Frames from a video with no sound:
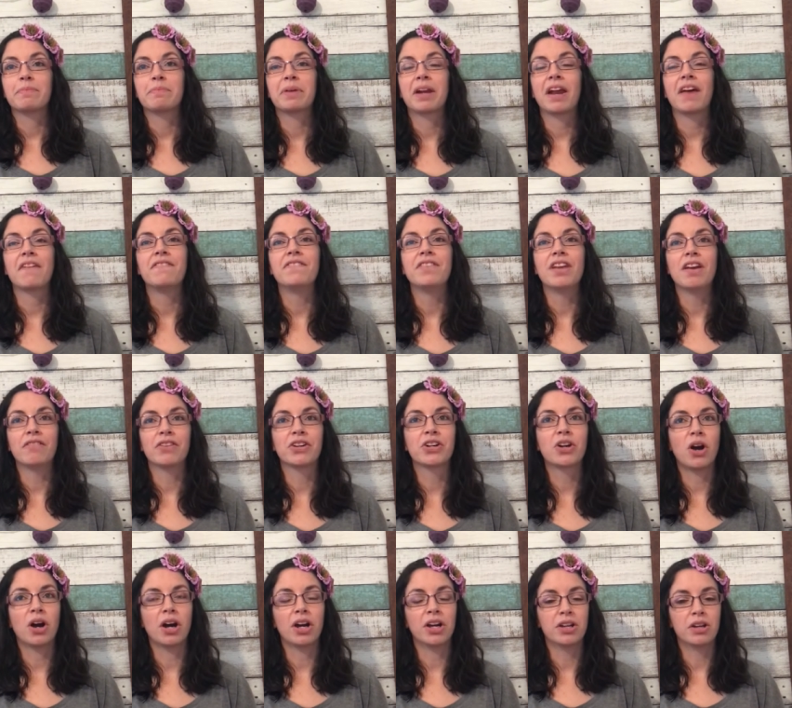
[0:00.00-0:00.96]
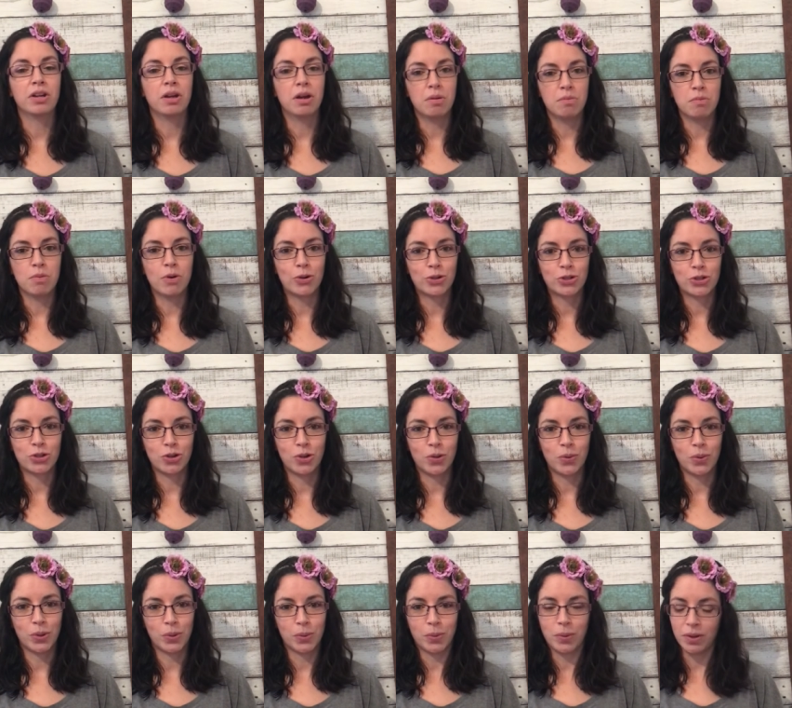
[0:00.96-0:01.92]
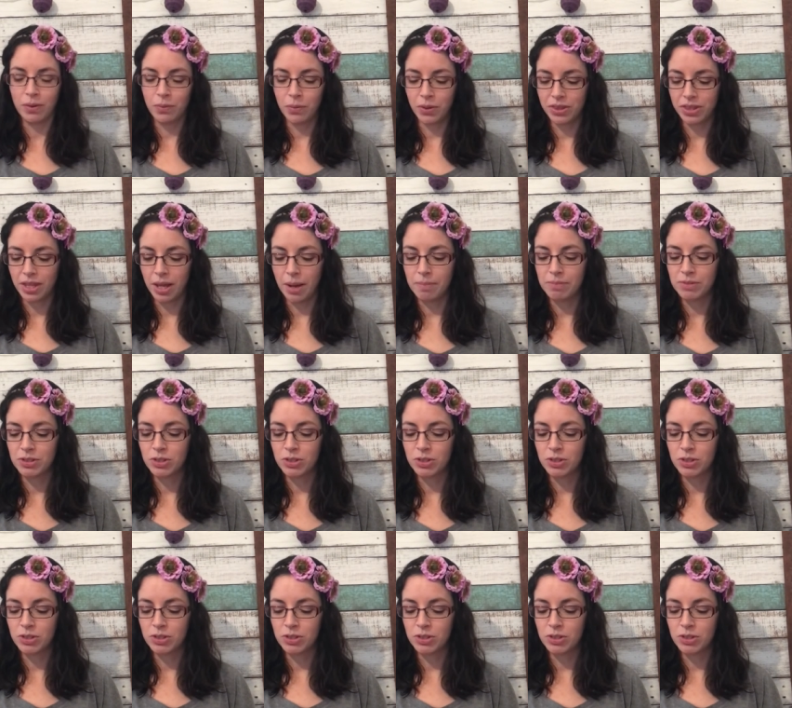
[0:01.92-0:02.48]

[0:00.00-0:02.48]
but I've never gotten emotional with them.